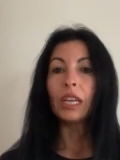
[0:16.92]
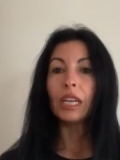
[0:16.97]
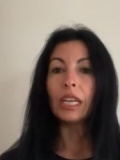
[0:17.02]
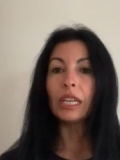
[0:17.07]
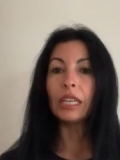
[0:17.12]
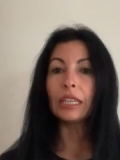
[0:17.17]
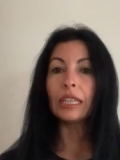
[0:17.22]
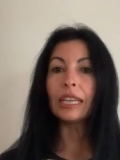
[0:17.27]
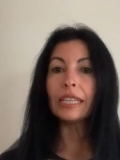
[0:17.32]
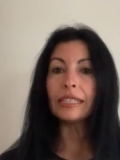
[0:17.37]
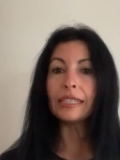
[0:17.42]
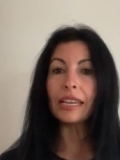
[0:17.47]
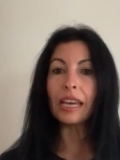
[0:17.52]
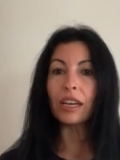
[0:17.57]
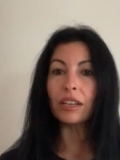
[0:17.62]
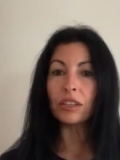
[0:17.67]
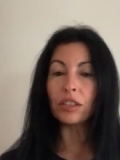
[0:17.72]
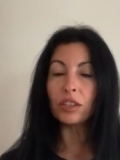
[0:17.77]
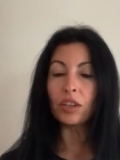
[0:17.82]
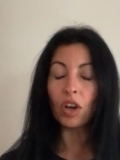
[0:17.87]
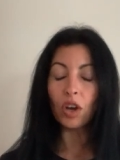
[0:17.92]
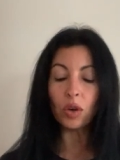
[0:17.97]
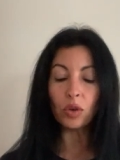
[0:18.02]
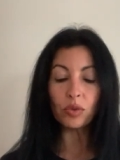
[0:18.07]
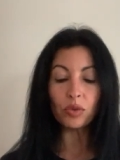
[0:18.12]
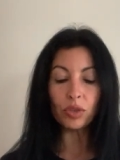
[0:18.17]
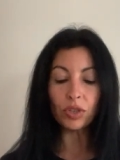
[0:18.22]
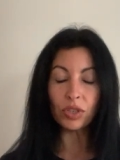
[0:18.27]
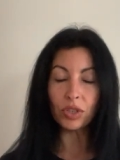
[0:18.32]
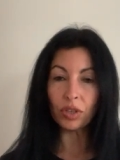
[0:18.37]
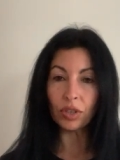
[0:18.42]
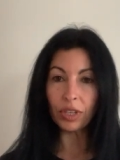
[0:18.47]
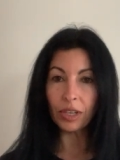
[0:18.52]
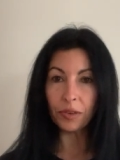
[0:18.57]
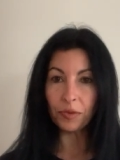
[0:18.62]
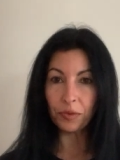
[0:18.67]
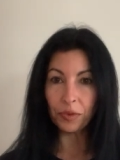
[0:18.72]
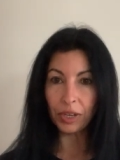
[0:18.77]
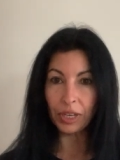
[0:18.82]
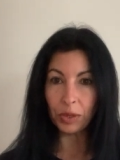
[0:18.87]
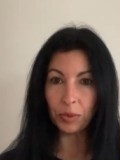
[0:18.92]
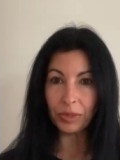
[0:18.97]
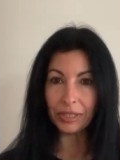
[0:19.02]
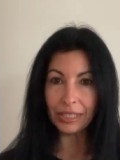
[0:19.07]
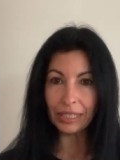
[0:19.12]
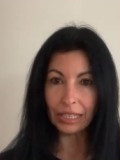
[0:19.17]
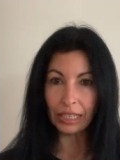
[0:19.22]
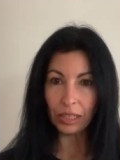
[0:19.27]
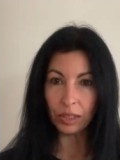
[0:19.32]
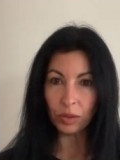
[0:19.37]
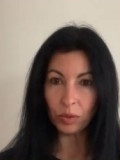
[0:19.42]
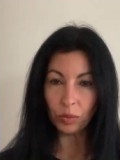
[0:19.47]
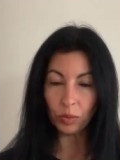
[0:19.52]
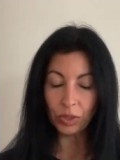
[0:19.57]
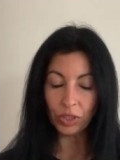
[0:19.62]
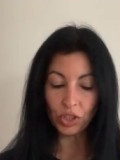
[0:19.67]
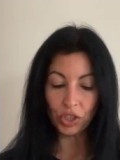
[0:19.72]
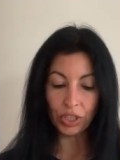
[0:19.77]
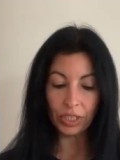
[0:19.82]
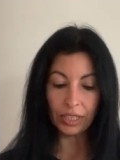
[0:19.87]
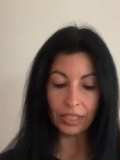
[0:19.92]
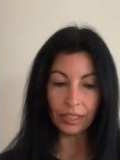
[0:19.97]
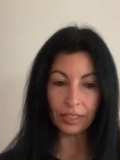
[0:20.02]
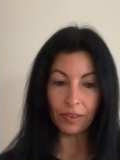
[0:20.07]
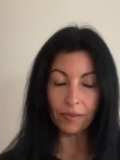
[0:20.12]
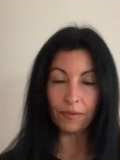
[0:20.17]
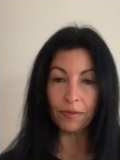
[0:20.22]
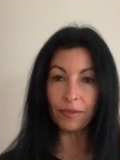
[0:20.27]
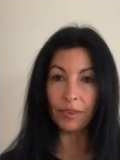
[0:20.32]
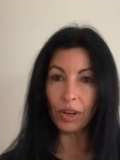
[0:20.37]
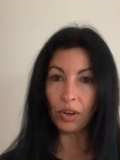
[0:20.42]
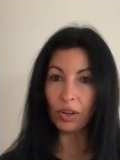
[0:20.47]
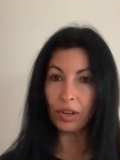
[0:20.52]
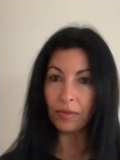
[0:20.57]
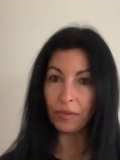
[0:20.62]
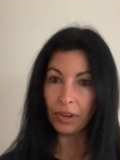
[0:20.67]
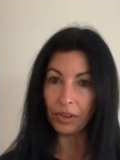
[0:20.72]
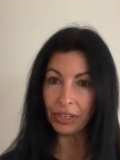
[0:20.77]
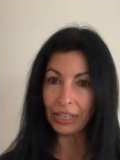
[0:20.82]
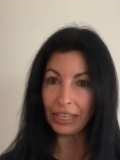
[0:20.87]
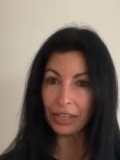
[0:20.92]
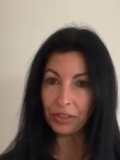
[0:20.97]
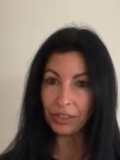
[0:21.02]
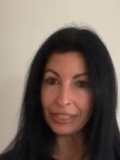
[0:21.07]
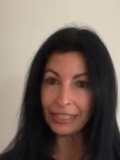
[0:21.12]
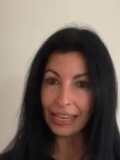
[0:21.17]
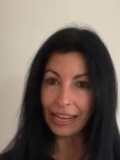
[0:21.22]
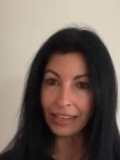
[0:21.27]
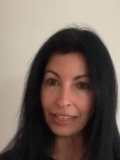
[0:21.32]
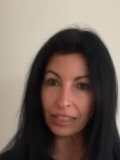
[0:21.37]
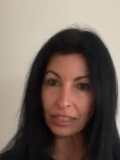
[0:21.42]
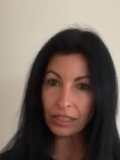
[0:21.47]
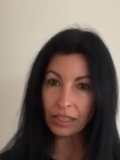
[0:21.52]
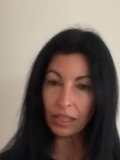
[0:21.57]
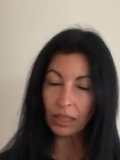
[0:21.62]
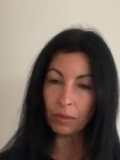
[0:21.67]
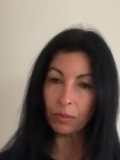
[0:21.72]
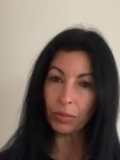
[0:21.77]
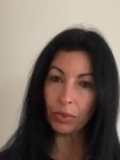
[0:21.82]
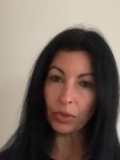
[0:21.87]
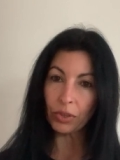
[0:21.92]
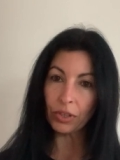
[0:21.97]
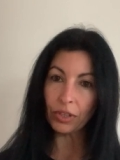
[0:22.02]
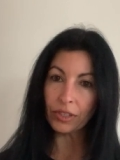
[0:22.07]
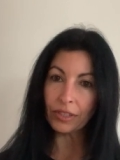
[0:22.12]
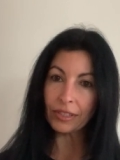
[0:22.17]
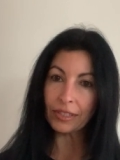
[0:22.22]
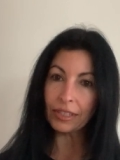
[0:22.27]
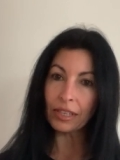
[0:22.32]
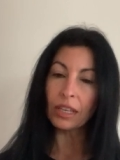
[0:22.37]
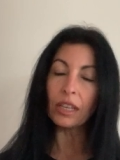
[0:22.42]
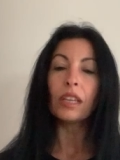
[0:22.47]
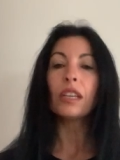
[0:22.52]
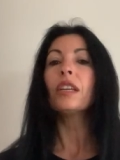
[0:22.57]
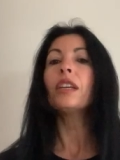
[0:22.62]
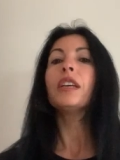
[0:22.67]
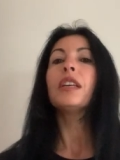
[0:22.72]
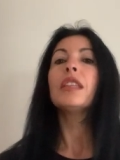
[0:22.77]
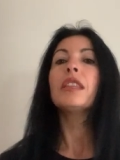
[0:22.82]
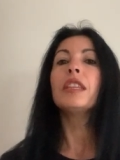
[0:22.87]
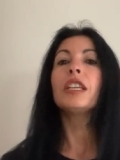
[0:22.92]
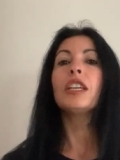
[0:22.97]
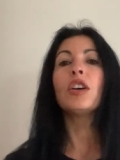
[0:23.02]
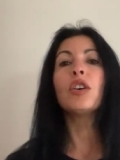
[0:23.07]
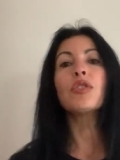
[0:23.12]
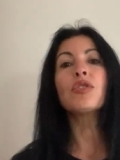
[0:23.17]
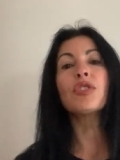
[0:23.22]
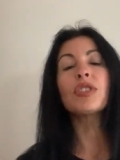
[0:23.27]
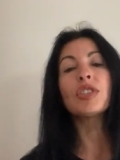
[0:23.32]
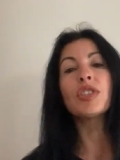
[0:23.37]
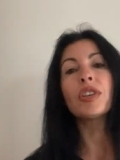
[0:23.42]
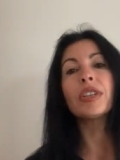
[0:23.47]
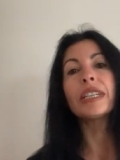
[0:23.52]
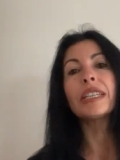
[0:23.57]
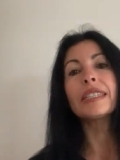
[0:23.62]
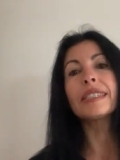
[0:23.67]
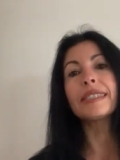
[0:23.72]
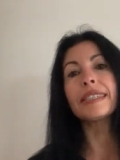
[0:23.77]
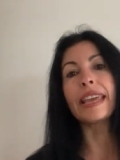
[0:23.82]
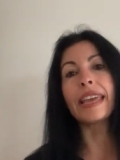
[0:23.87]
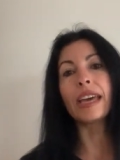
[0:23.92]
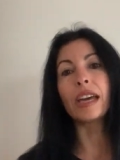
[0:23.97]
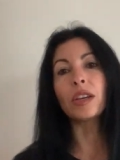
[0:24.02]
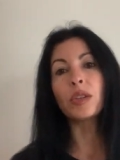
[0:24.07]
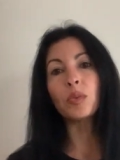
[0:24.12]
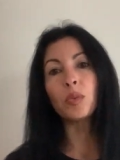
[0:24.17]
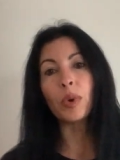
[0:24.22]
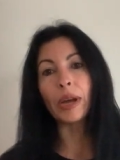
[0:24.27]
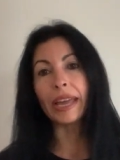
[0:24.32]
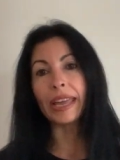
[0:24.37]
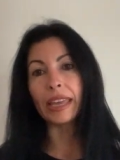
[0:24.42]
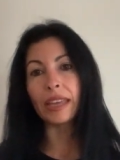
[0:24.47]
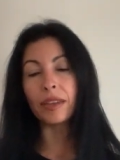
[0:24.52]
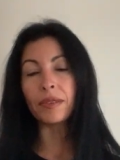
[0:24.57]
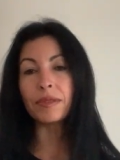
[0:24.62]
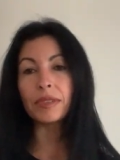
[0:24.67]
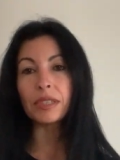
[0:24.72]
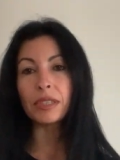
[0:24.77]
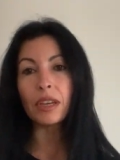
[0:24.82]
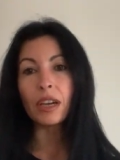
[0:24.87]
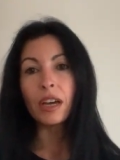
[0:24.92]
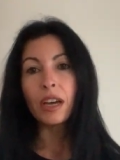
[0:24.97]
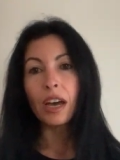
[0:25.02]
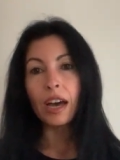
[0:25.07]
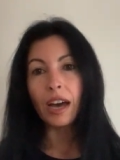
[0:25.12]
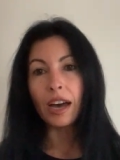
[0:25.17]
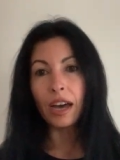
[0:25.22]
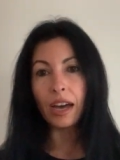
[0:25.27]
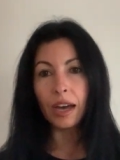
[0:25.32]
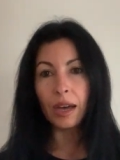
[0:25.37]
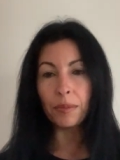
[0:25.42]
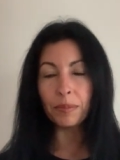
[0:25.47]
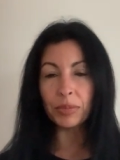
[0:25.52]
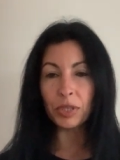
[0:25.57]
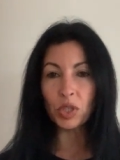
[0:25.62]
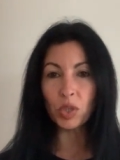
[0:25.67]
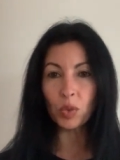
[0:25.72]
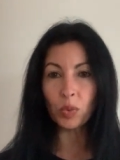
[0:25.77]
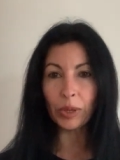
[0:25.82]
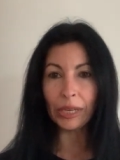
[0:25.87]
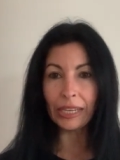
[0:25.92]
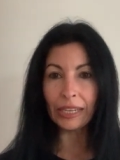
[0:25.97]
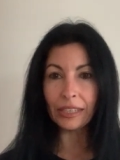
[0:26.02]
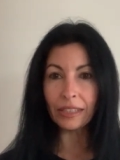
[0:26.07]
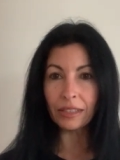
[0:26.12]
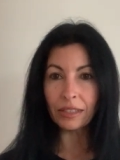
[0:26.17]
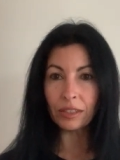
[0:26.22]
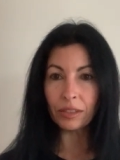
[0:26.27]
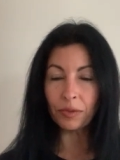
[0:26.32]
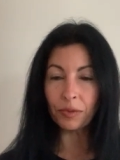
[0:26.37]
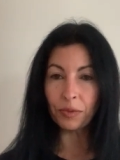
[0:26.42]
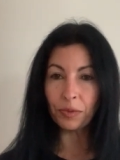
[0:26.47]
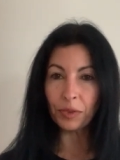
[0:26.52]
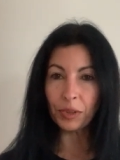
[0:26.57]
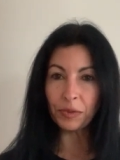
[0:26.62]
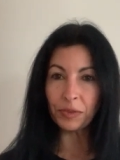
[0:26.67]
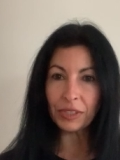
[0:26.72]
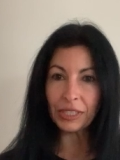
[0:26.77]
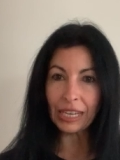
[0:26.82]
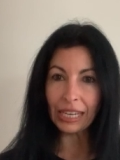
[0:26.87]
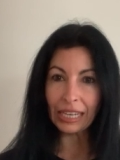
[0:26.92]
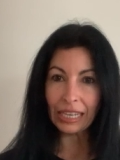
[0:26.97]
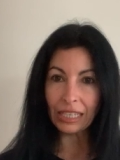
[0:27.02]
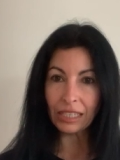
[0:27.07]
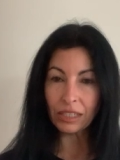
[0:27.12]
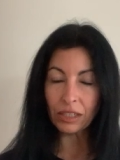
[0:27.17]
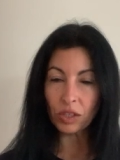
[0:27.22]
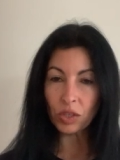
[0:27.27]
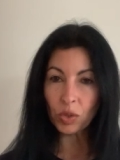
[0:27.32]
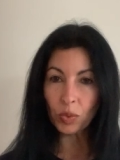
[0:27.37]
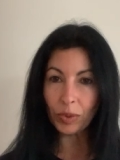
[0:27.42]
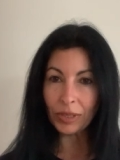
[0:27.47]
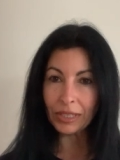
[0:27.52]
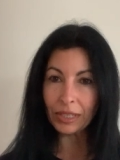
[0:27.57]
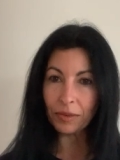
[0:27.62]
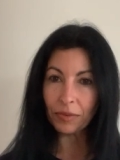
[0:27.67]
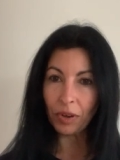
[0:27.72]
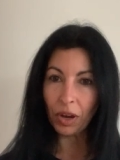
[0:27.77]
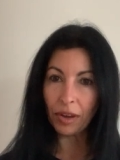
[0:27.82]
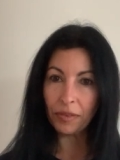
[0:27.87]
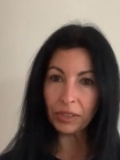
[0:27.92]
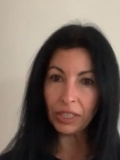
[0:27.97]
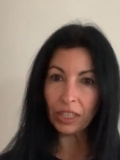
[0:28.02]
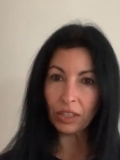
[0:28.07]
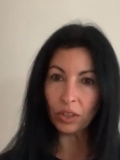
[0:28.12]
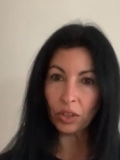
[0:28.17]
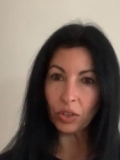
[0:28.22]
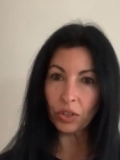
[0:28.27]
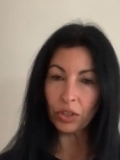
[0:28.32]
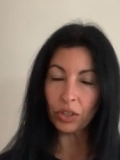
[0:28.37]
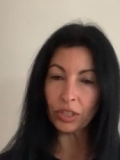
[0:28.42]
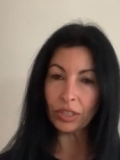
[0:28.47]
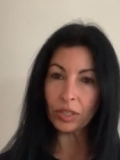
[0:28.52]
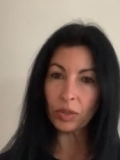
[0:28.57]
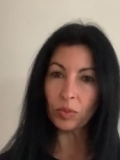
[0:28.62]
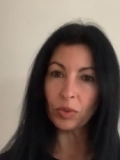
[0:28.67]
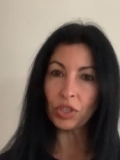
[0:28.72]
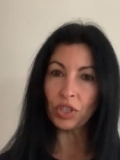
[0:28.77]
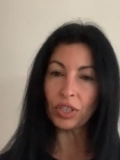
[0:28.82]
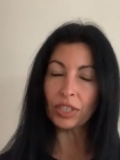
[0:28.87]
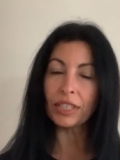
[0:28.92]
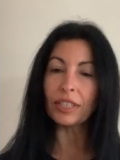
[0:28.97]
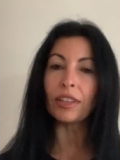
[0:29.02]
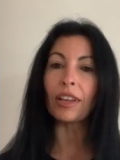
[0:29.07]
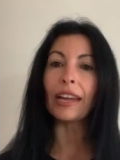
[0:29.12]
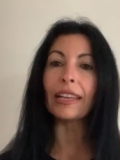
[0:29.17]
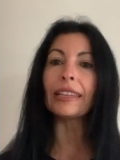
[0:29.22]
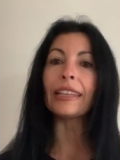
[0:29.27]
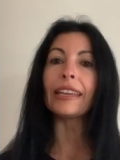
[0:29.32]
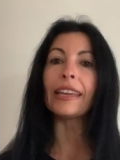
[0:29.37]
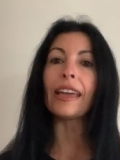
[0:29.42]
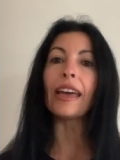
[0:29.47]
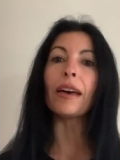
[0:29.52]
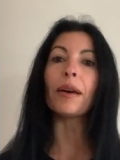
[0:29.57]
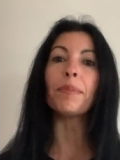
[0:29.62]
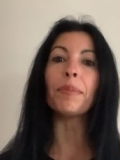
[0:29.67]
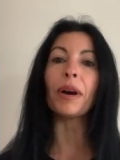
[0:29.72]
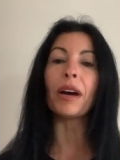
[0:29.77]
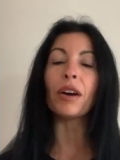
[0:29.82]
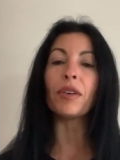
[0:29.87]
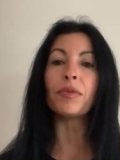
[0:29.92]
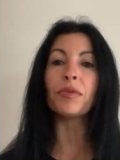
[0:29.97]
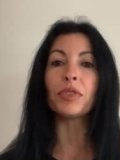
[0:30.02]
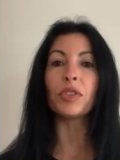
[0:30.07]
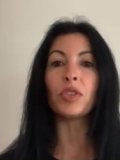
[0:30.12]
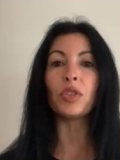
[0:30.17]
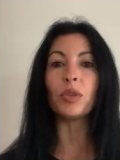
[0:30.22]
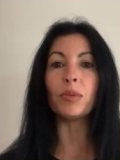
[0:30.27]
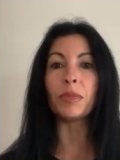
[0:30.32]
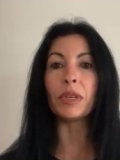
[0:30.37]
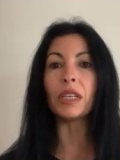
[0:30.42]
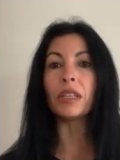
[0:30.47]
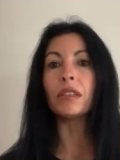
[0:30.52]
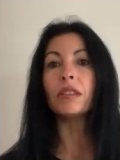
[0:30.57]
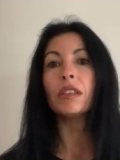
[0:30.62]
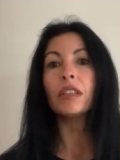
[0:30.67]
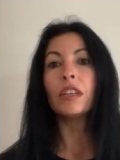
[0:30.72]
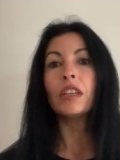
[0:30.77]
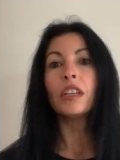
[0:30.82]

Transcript: It lets out an ultrasonic frequency, which is very, very irritating to the birds. The ultrasonic sound waves are between 15 to 25 kilohertz, which is slightly above human